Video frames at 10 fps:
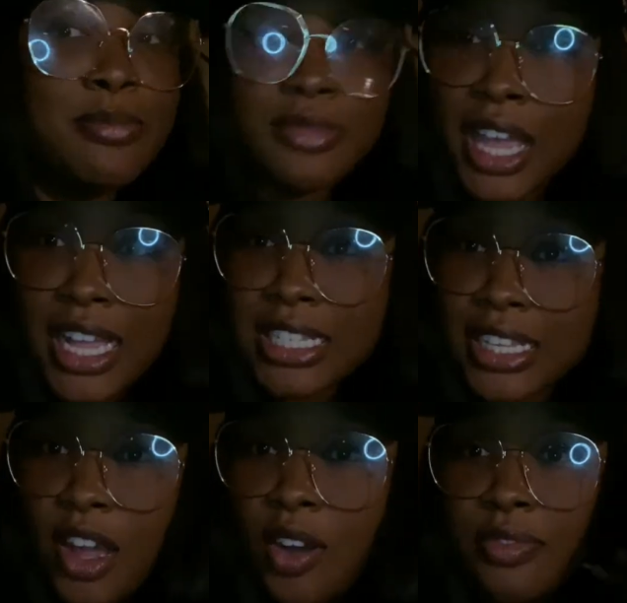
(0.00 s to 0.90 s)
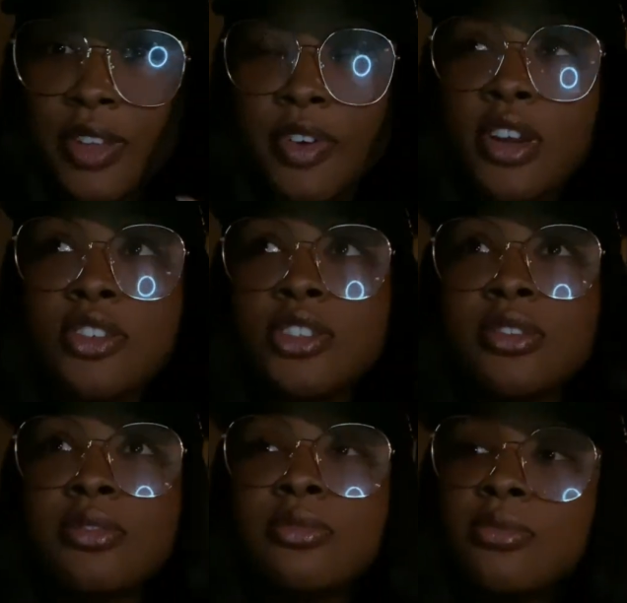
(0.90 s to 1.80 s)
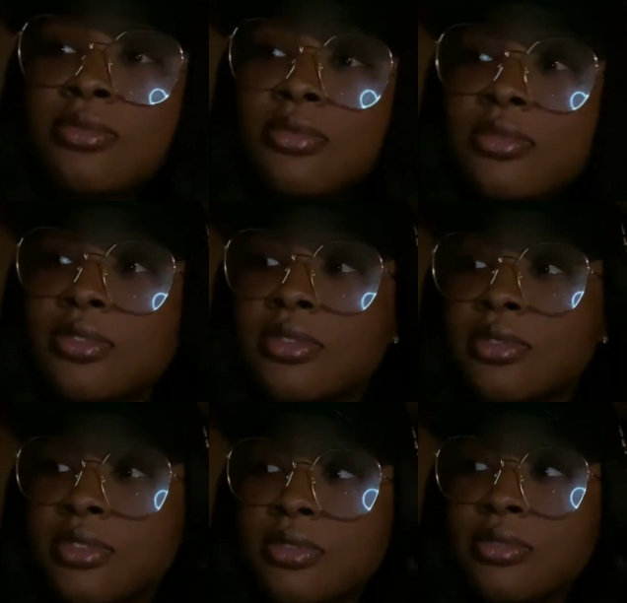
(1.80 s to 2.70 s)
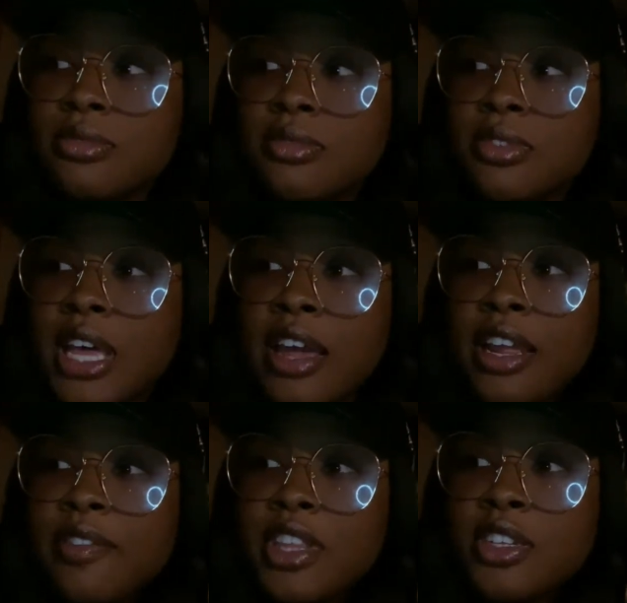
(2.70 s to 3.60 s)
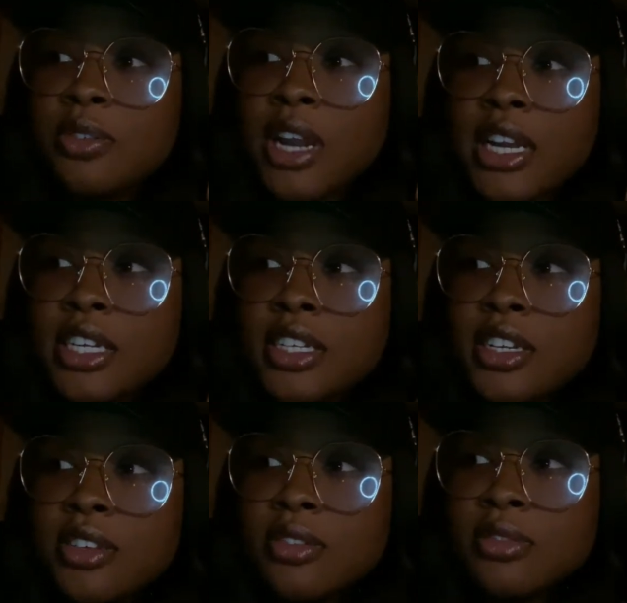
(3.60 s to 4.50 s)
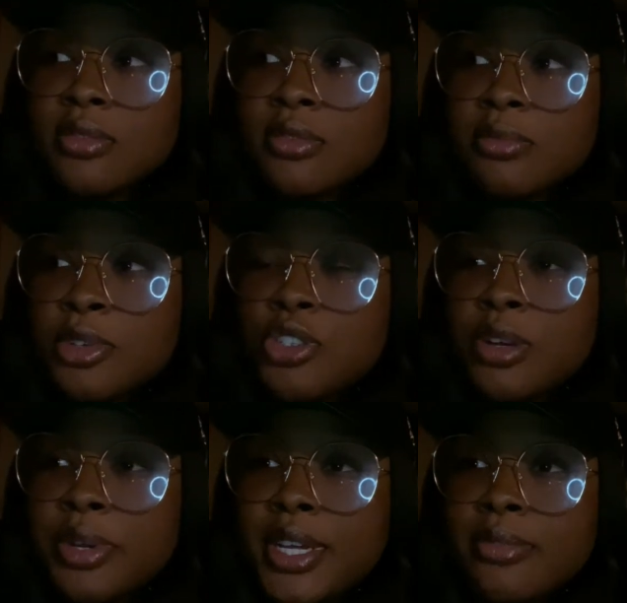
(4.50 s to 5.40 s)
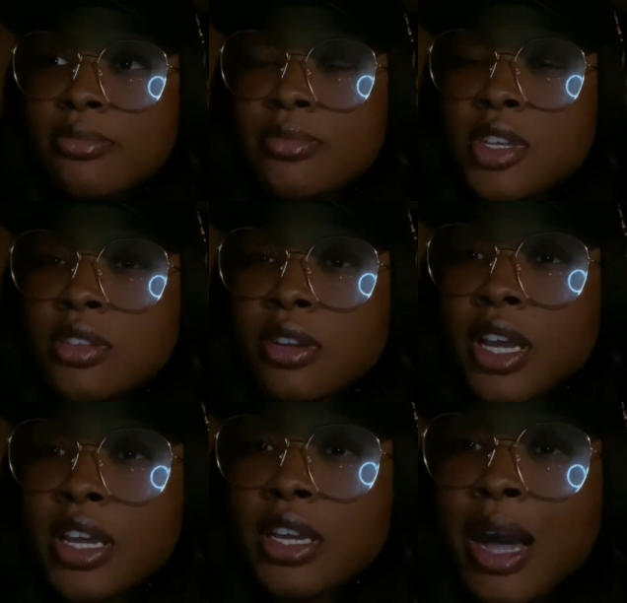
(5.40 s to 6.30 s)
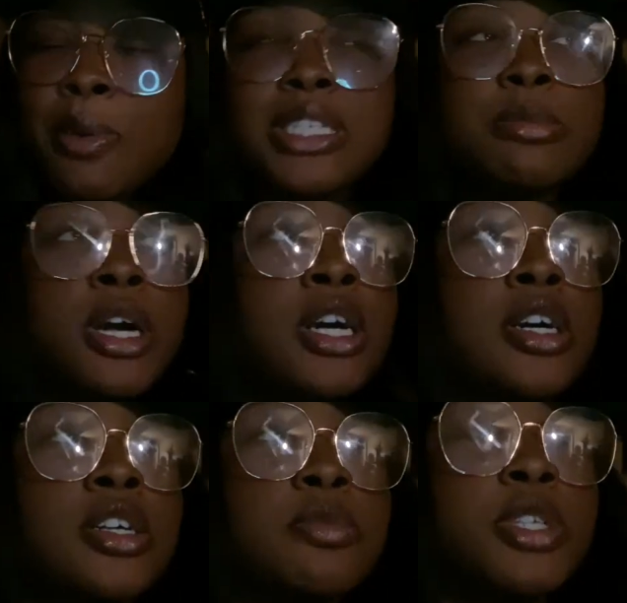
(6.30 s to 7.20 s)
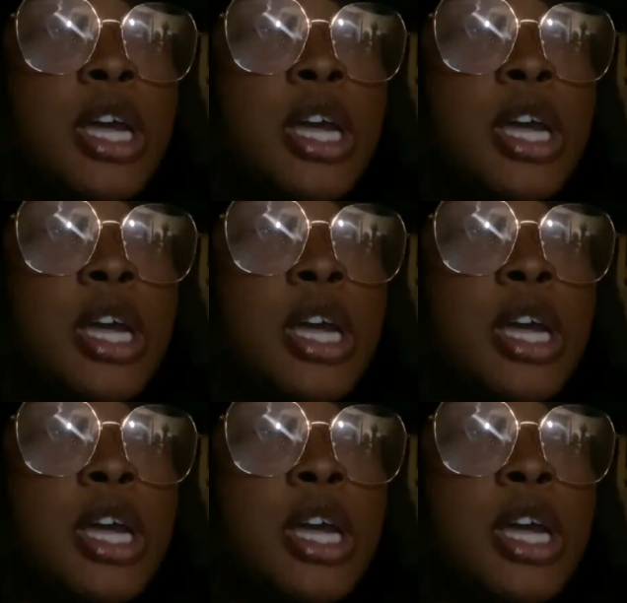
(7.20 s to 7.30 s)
Yes, at the photo shoot, I didn't really do what I needed to do. But you know what? It's okay. I want some Uggs.